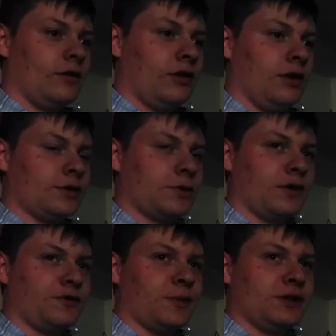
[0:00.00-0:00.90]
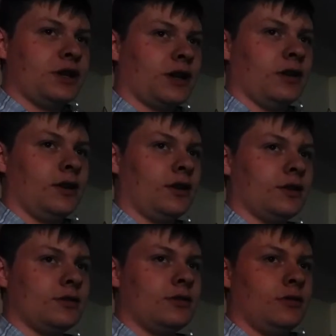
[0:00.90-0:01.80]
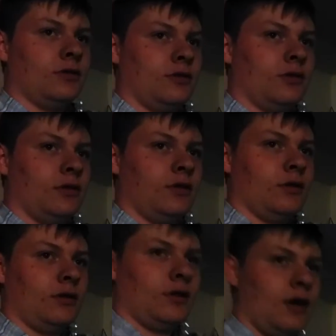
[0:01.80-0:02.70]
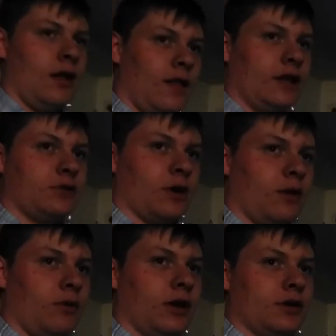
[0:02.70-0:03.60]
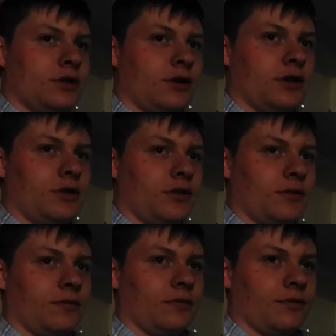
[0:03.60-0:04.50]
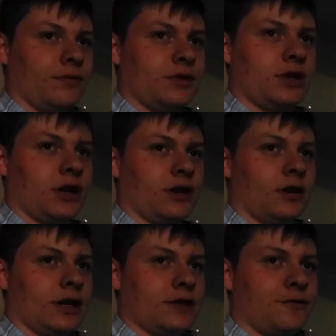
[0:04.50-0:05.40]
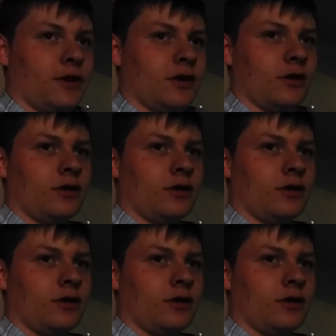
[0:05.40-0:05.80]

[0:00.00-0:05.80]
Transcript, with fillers: I was waiting for my chicken nuggets. That's why I wanted you to do the chicken nuggets first.